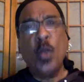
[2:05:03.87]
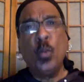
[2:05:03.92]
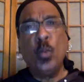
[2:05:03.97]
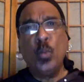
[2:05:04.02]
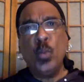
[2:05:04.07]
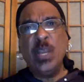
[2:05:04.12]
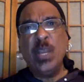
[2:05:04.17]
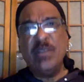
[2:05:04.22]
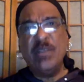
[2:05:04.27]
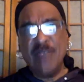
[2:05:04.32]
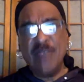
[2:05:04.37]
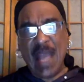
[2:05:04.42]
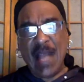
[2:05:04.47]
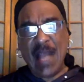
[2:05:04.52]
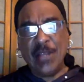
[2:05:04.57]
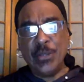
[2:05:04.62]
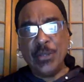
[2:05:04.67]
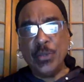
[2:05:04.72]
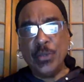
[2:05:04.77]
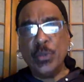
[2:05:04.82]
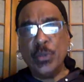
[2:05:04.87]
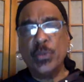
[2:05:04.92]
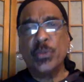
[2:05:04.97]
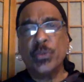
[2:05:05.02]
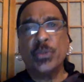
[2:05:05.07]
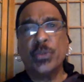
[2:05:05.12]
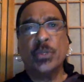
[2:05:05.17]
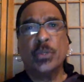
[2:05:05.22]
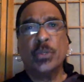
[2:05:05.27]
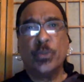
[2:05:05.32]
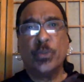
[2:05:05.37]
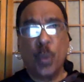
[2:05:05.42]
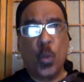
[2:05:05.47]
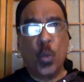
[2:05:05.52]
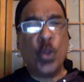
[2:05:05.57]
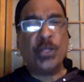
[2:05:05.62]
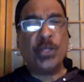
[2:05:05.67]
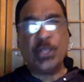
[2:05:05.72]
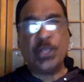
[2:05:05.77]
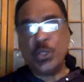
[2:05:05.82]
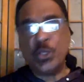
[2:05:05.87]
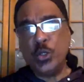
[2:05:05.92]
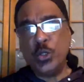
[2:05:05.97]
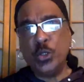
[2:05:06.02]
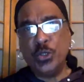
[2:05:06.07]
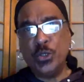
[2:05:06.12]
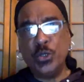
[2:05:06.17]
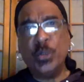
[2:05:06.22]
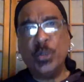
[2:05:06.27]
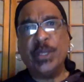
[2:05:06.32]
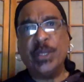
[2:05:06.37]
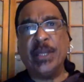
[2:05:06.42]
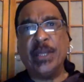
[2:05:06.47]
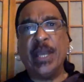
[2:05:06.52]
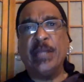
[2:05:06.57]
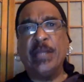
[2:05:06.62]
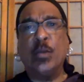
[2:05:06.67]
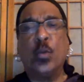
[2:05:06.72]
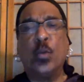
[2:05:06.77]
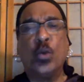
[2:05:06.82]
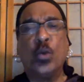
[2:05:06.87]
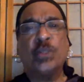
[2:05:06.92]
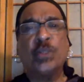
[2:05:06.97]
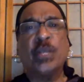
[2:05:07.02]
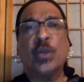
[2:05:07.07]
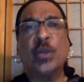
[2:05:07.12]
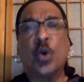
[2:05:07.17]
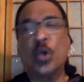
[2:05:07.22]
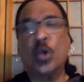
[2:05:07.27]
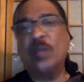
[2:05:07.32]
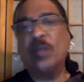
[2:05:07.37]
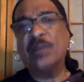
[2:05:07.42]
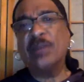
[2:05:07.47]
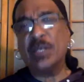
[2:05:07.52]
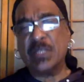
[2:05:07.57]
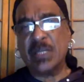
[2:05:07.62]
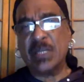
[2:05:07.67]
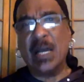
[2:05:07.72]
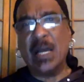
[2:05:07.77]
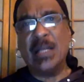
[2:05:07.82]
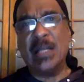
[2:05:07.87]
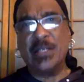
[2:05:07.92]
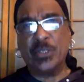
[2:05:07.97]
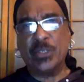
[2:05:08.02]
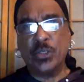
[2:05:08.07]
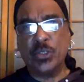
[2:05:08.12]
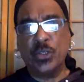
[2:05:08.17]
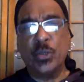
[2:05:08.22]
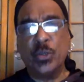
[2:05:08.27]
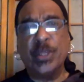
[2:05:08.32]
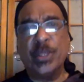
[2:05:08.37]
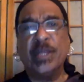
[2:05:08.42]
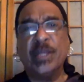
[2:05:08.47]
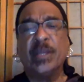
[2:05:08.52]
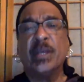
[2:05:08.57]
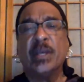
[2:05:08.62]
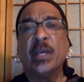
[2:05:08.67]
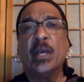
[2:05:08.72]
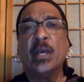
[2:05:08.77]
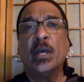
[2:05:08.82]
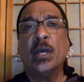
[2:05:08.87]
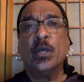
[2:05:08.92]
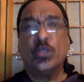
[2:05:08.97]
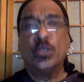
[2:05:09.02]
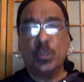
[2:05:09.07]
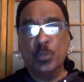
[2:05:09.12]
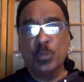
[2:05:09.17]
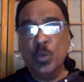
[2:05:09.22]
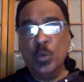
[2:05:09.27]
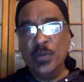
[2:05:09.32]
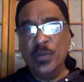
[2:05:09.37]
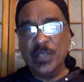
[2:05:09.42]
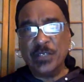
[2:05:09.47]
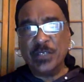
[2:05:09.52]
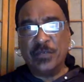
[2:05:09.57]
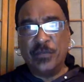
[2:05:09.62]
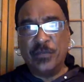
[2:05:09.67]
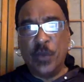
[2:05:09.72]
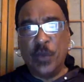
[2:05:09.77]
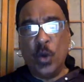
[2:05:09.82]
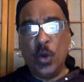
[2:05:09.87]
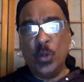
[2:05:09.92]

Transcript: value the work that you're doing and the work that all of our scholars are doing to move us forward,